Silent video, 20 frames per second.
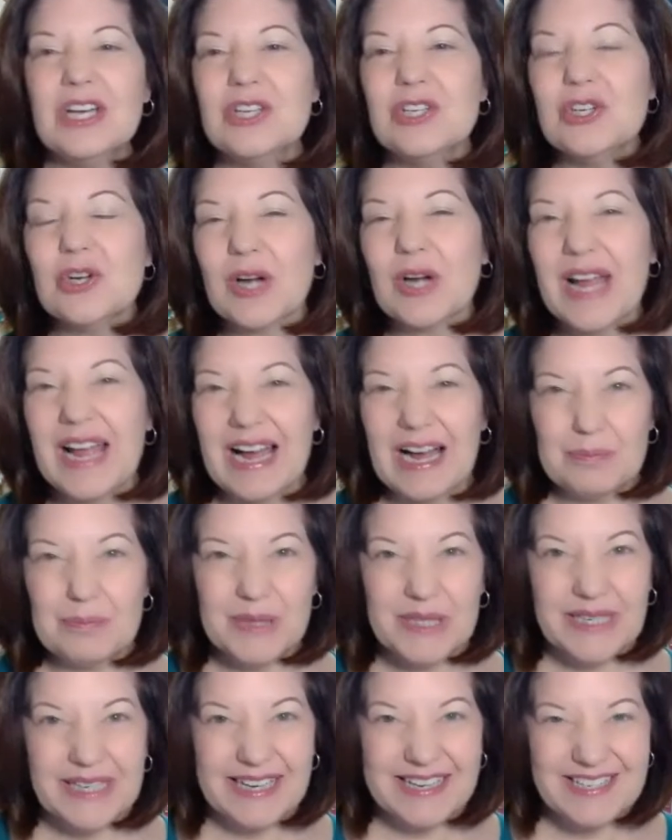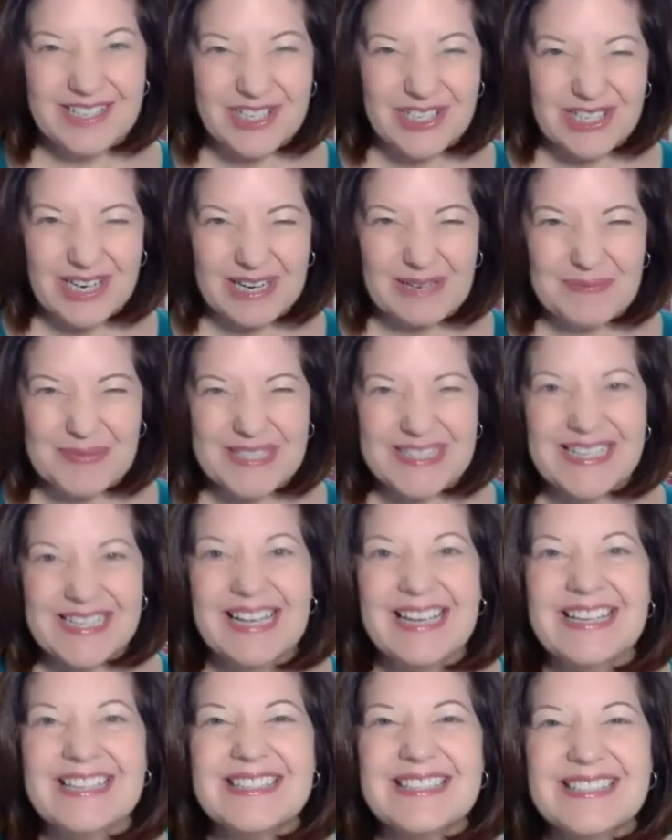your applique shapes,
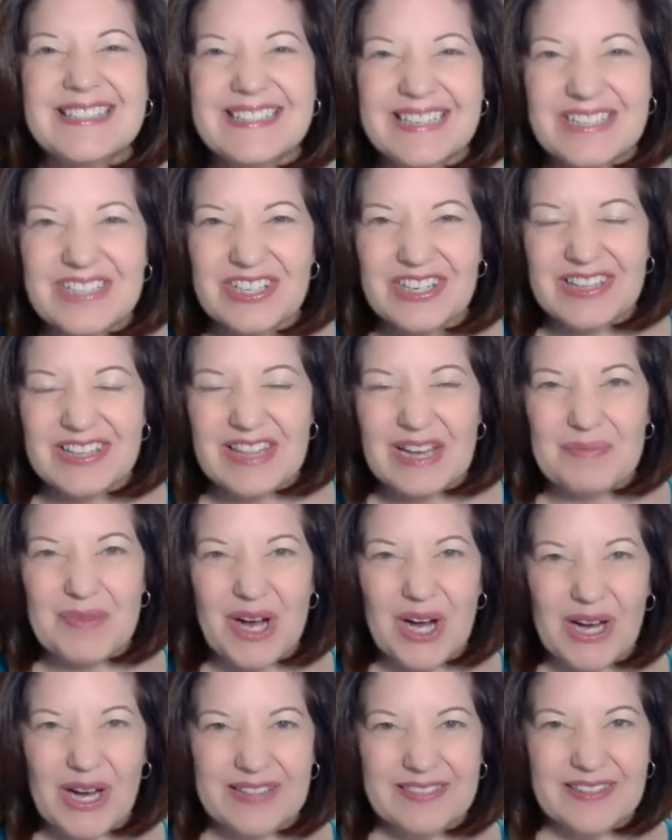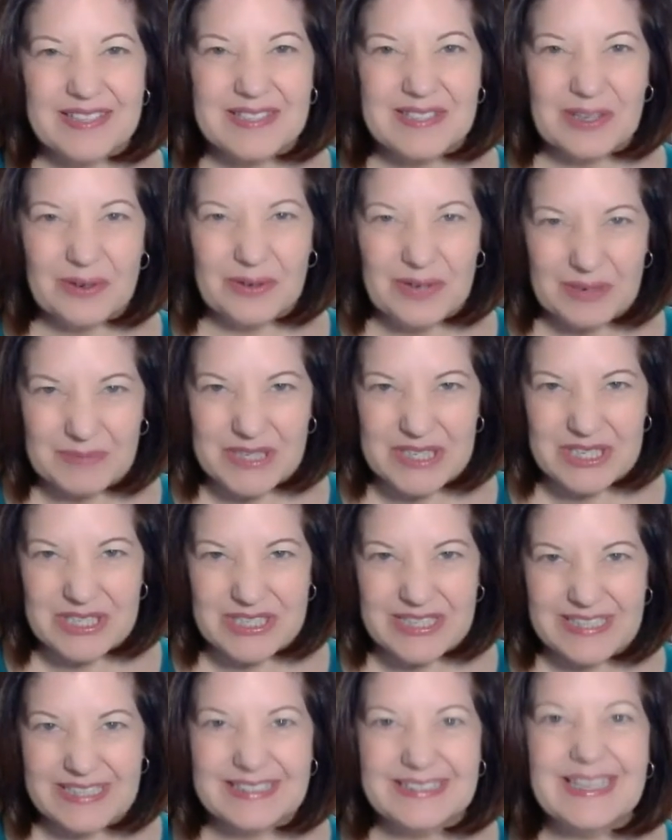stitching them on the sewing
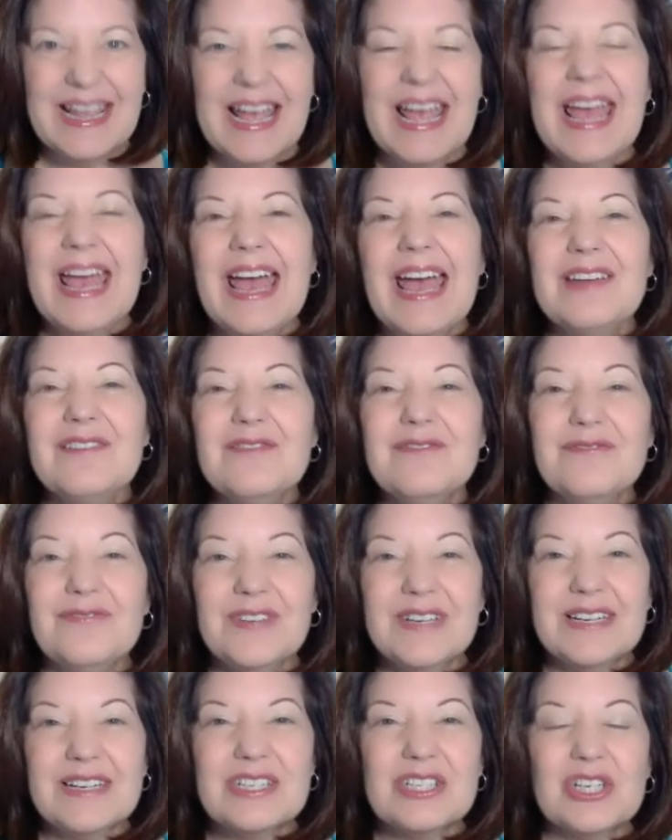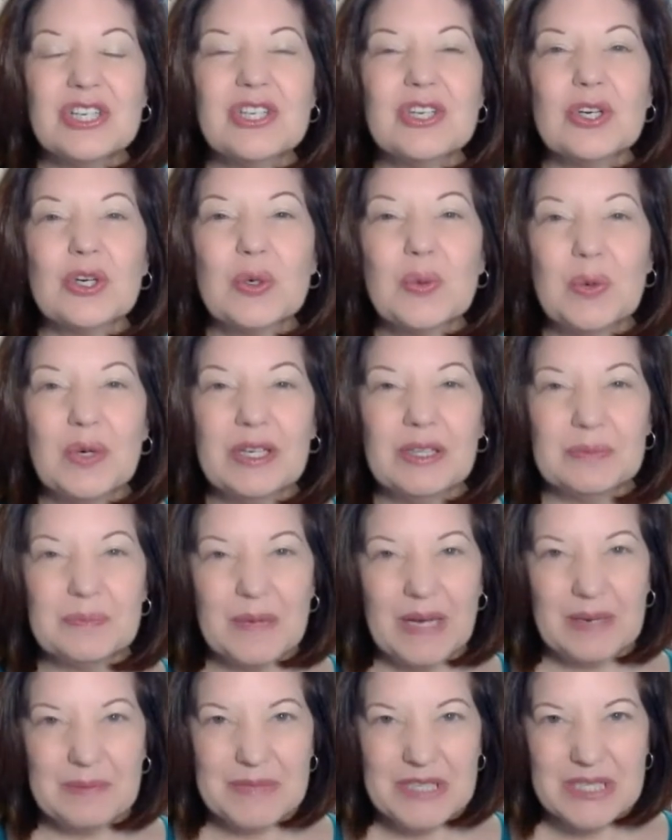machine, and finishing your quilt
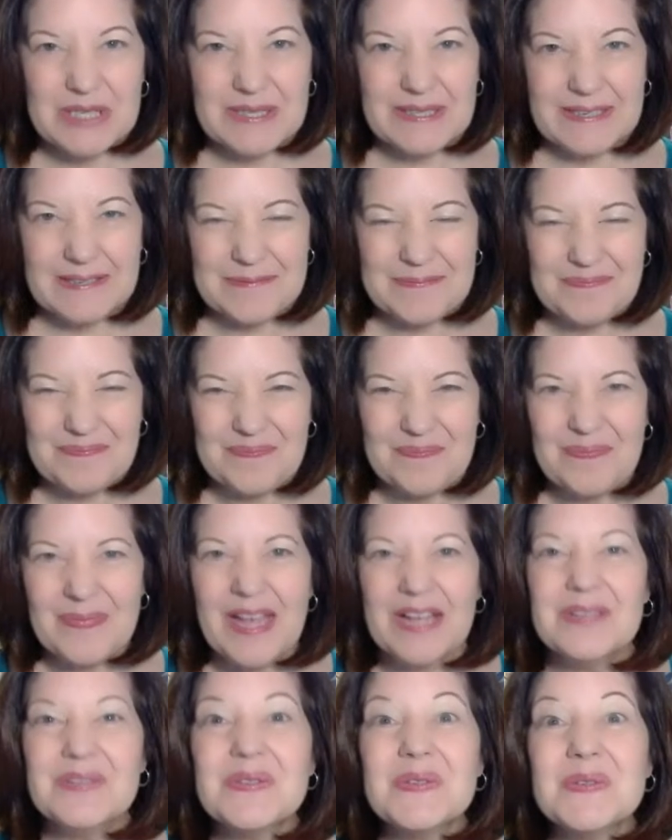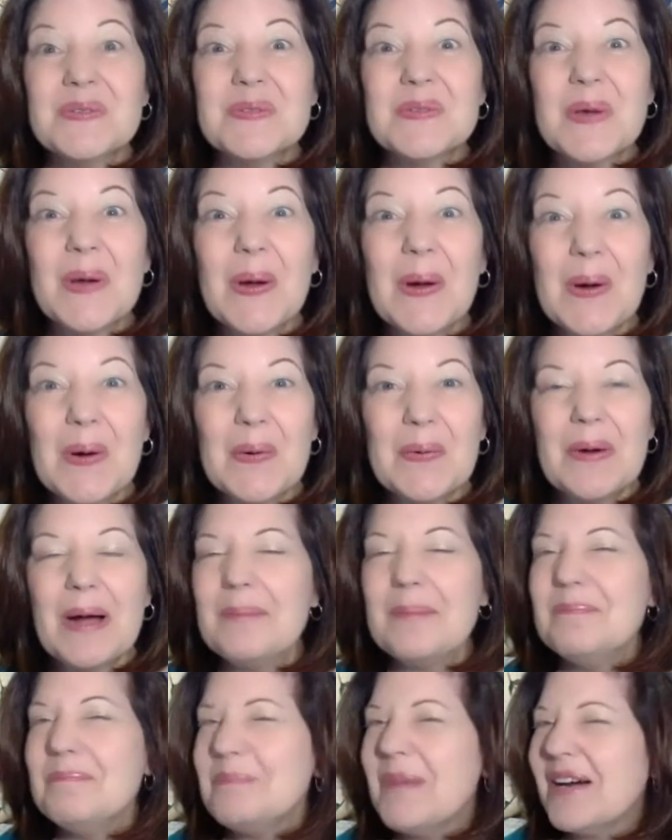by machine. So
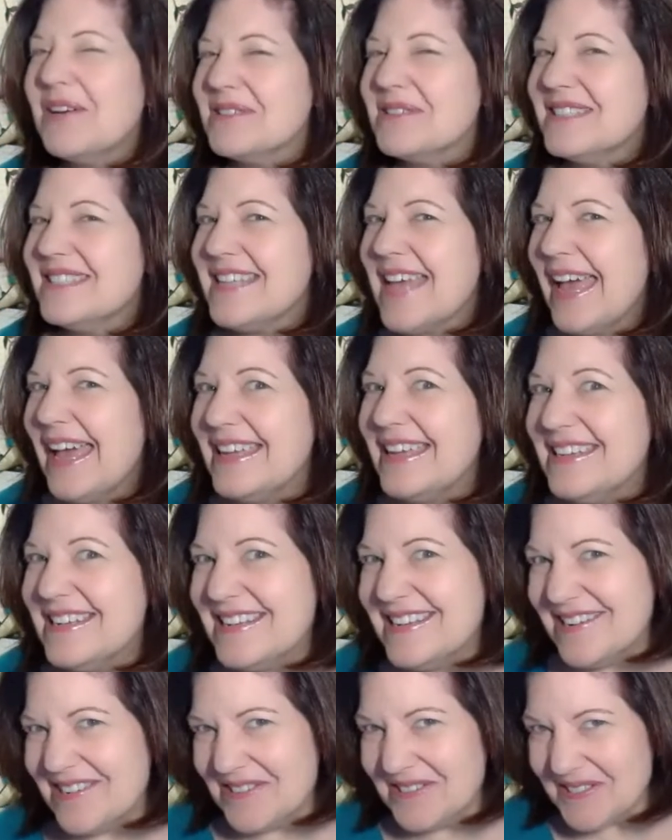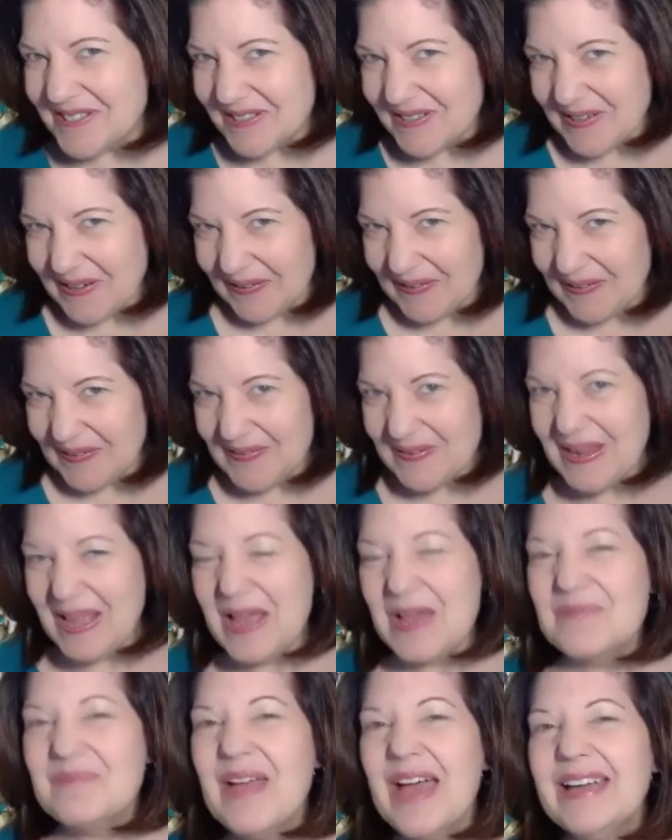about 10 years ago,
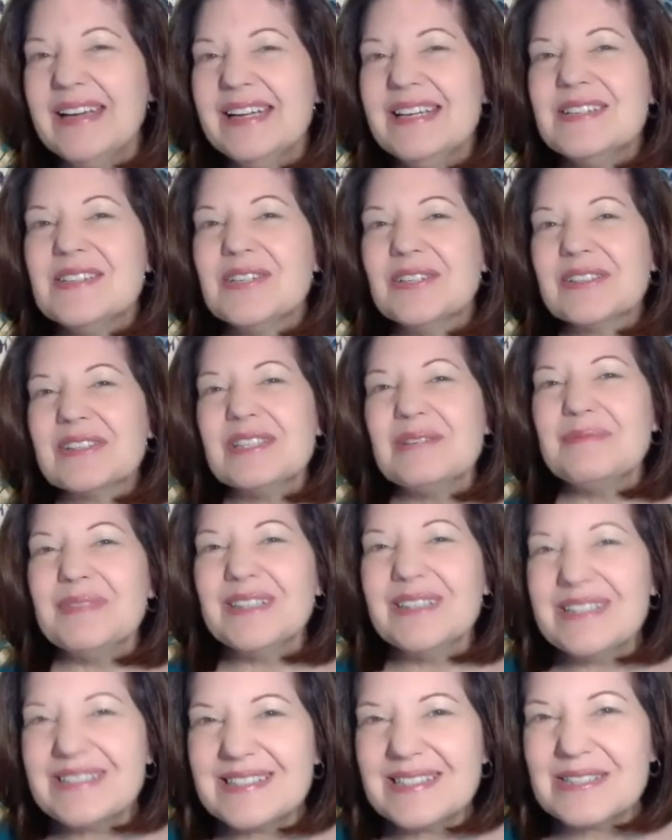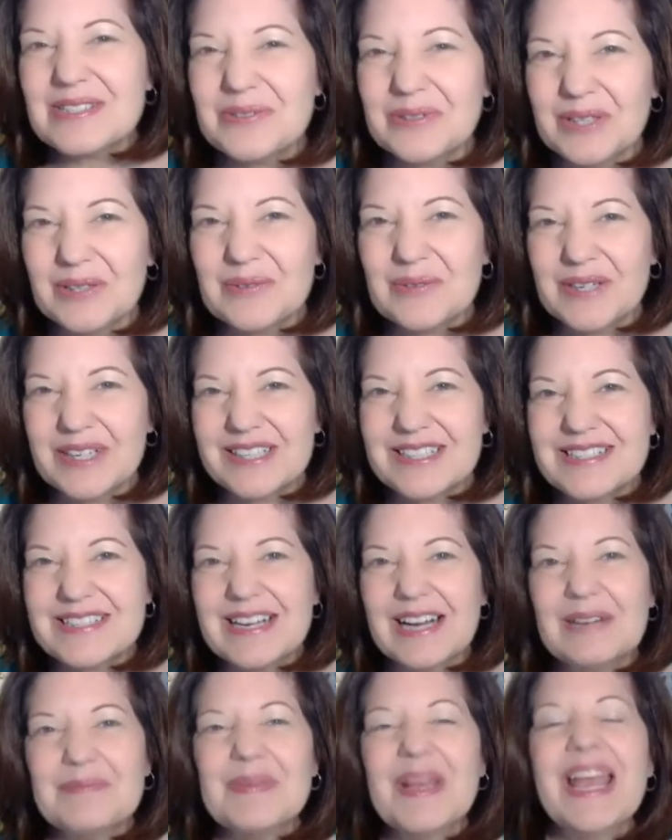Penny took the Melissa's Quilt
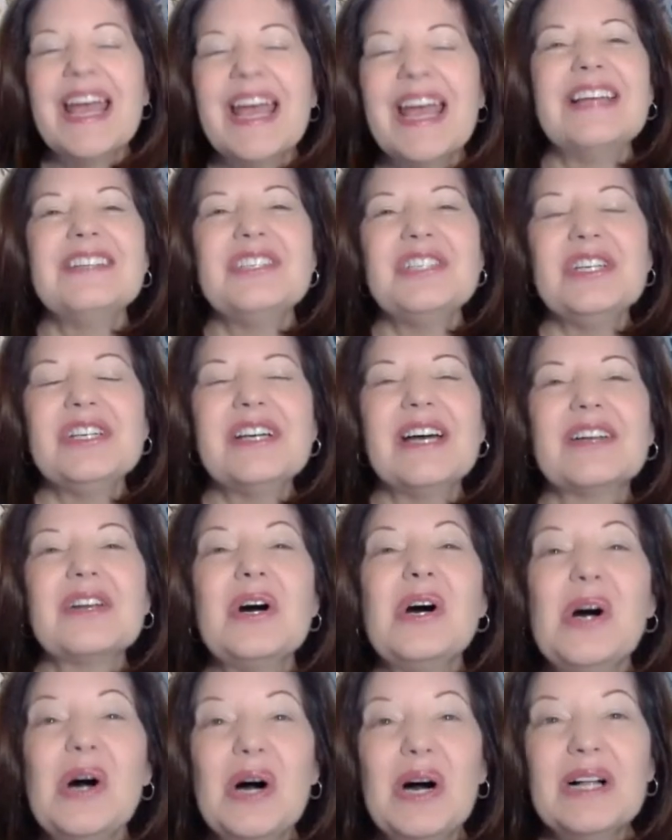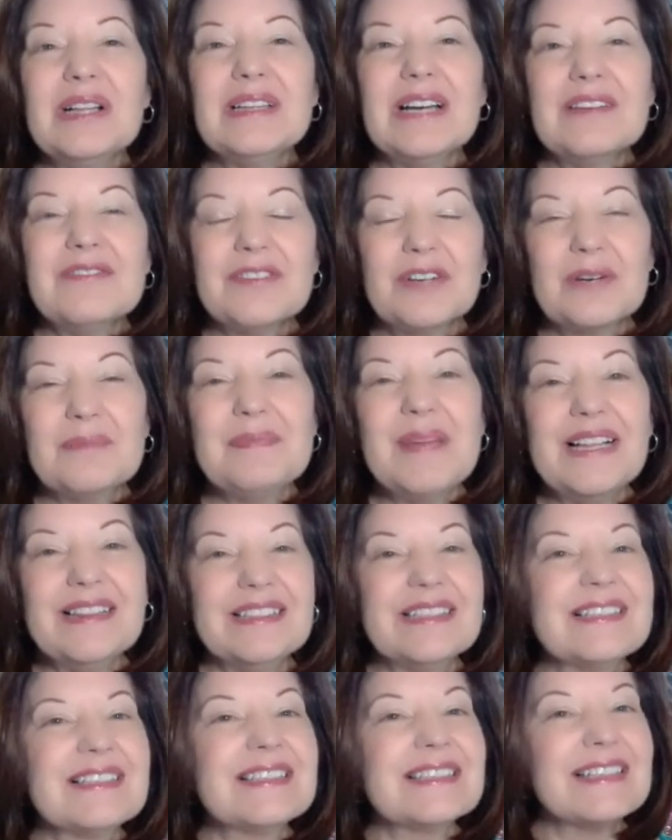Workshop, and she got all of her
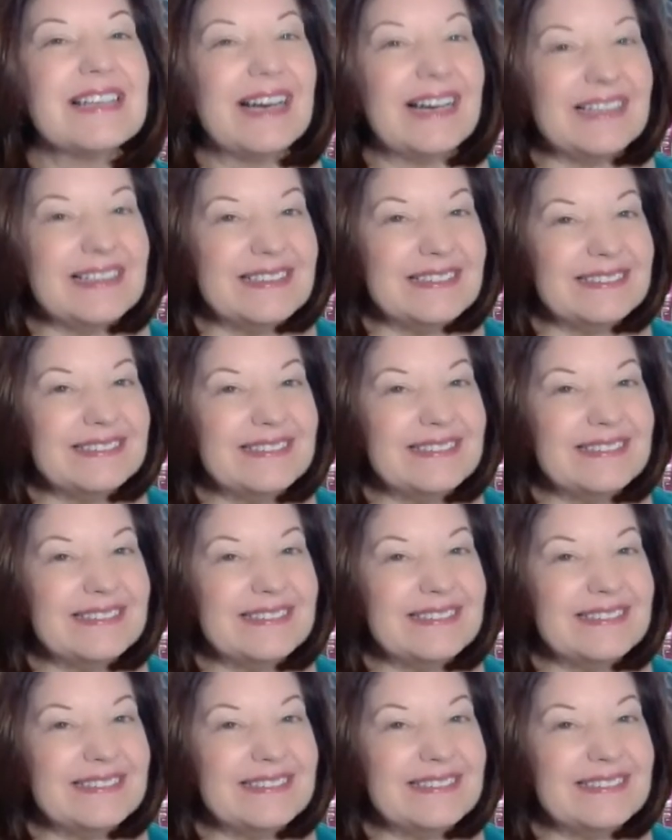melons cut